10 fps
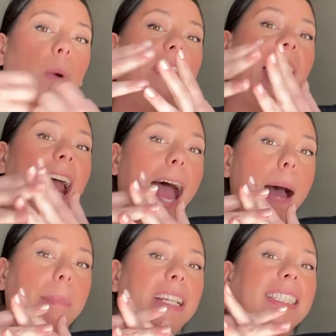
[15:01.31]
when that
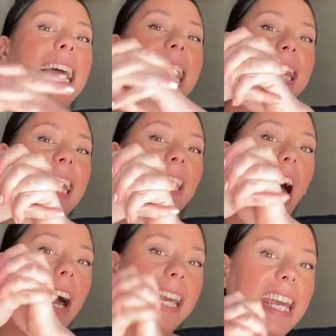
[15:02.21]
happens, they
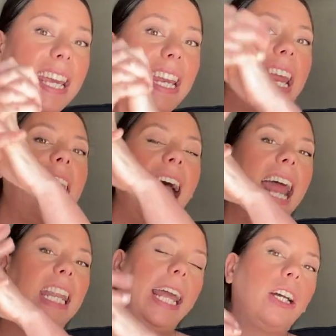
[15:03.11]
lock in,
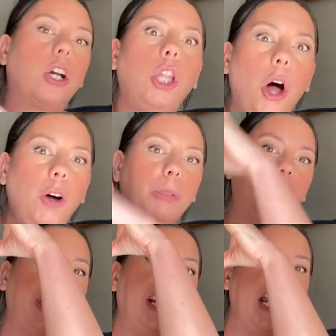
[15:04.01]
and like a claw
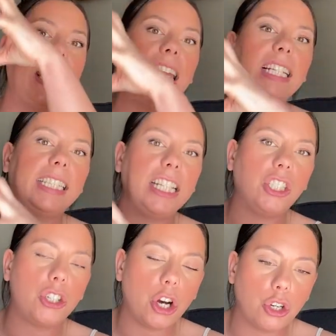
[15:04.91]
machine, things can
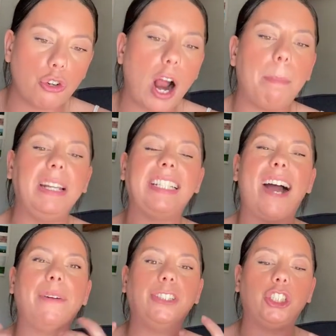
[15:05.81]
start dropping
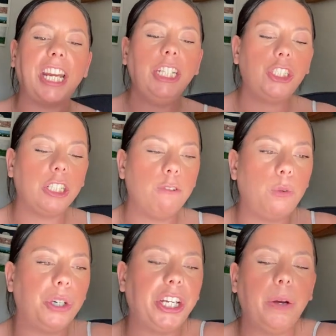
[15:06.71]
down and changing
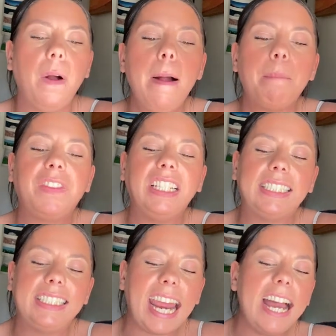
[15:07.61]
for you. The
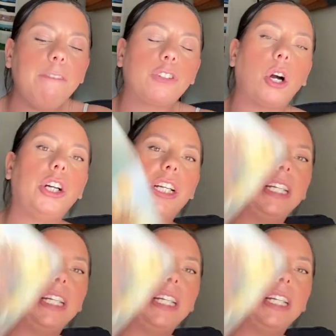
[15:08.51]
staff card